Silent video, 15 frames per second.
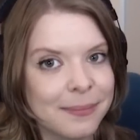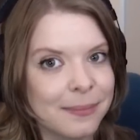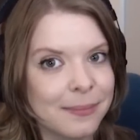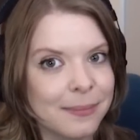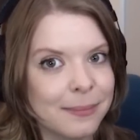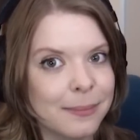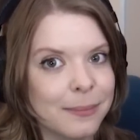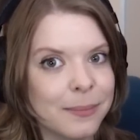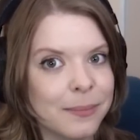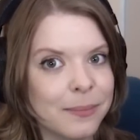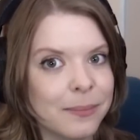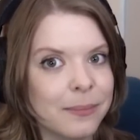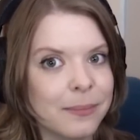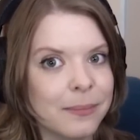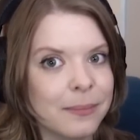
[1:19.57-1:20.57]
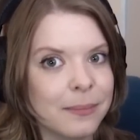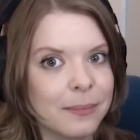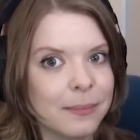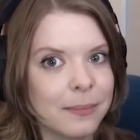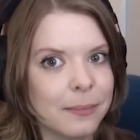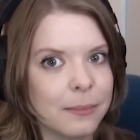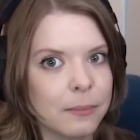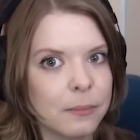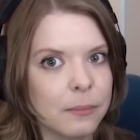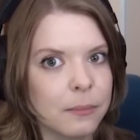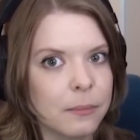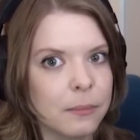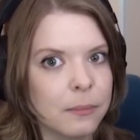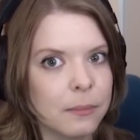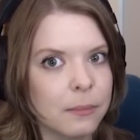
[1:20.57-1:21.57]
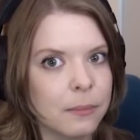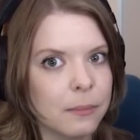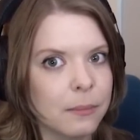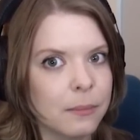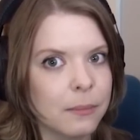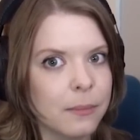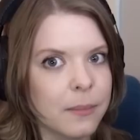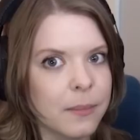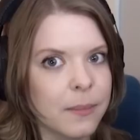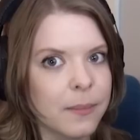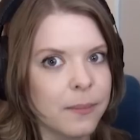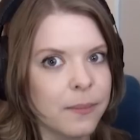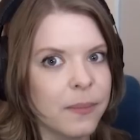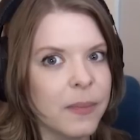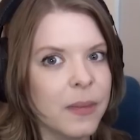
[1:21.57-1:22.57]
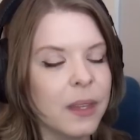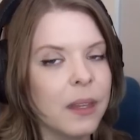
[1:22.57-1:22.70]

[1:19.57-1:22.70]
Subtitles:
No words are spoken by the person on screen.